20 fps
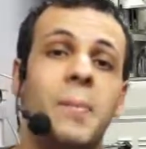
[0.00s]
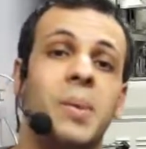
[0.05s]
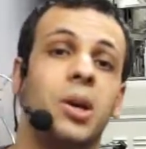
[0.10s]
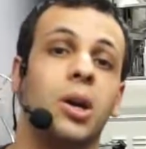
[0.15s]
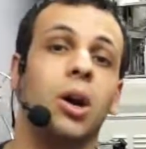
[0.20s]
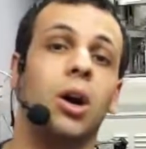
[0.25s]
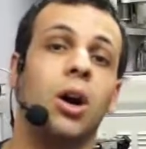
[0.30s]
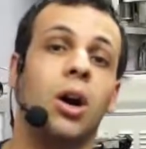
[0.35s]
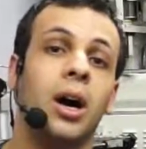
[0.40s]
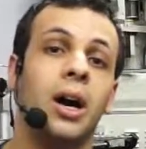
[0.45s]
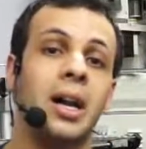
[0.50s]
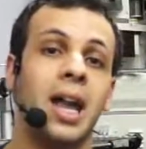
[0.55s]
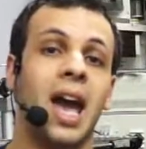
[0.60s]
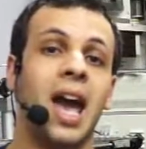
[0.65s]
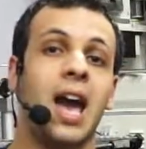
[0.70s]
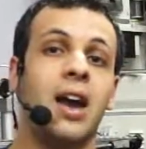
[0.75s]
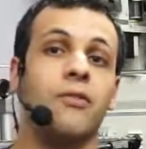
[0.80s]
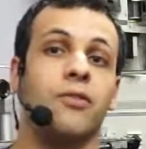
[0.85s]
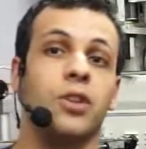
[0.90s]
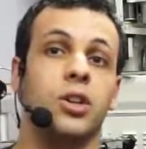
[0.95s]
but on
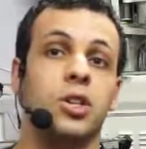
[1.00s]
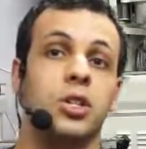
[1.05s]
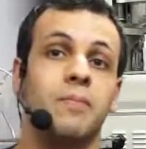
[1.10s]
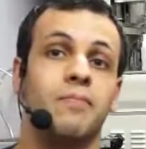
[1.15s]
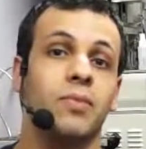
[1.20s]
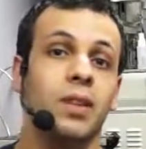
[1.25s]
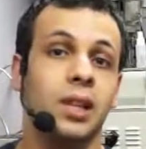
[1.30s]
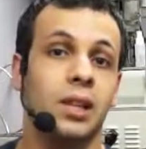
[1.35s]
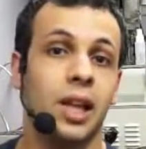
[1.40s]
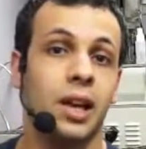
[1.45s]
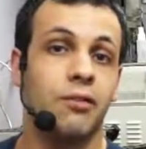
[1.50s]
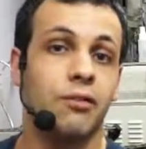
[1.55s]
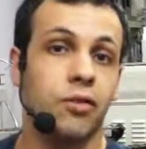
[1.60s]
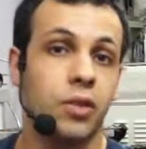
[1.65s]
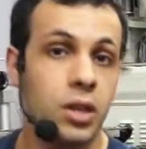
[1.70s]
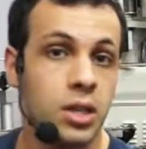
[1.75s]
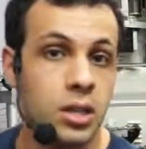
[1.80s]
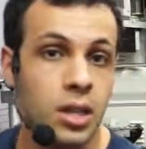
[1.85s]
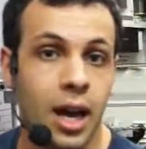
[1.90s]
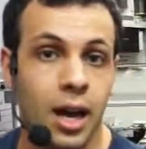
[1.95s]
average, lead
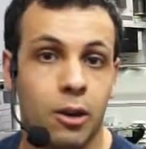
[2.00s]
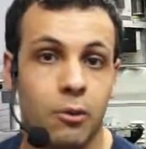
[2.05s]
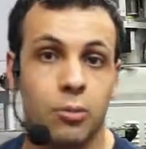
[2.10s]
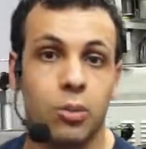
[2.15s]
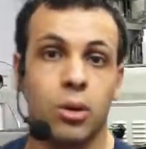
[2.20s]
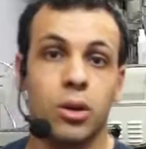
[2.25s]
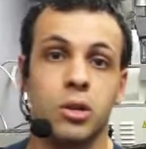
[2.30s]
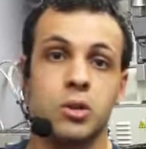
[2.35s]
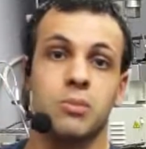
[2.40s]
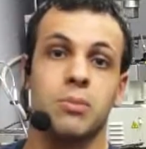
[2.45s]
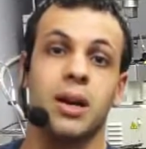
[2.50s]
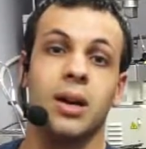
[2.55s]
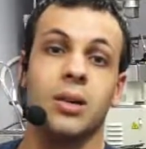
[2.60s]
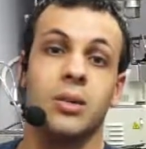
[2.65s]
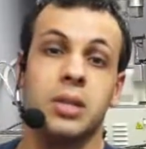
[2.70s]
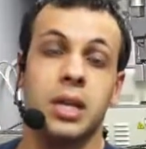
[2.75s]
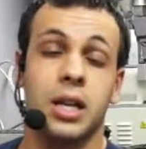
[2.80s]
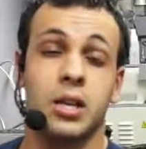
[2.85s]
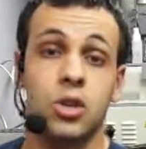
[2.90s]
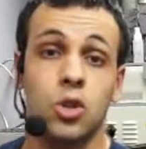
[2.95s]
free solder balls
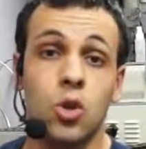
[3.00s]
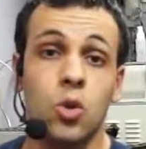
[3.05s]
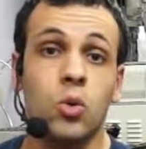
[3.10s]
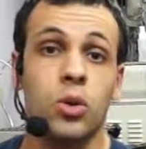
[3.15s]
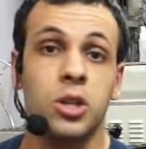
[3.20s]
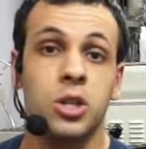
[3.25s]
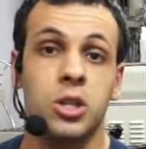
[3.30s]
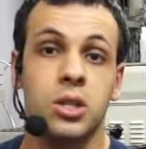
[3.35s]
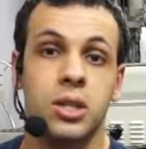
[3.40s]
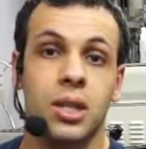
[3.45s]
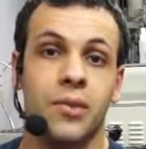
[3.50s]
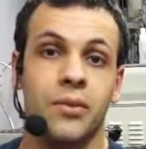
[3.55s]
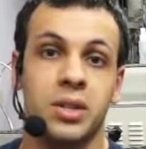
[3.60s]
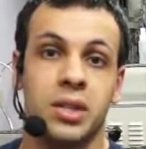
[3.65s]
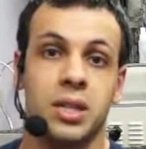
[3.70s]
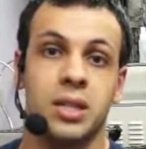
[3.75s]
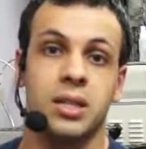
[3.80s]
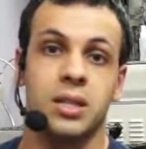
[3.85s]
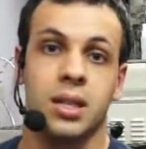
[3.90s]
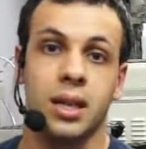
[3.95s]
melt at
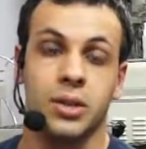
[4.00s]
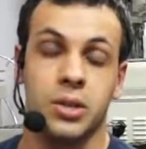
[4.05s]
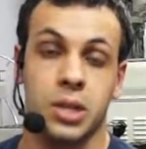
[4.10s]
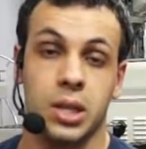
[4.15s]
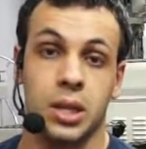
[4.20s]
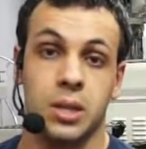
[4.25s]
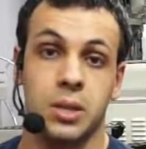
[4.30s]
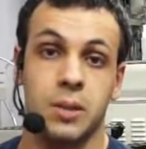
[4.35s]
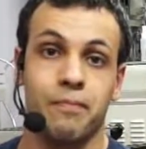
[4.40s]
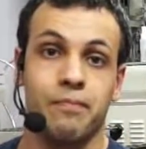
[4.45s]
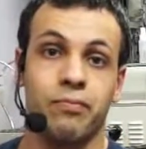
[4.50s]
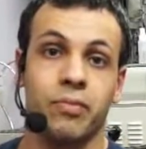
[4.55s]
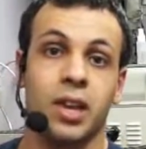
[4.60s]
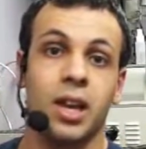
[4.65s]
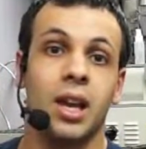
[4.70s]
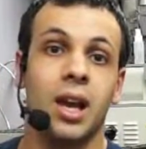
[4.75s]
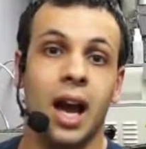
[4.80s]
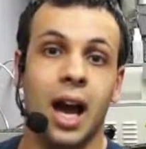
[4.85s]
217 Celsius.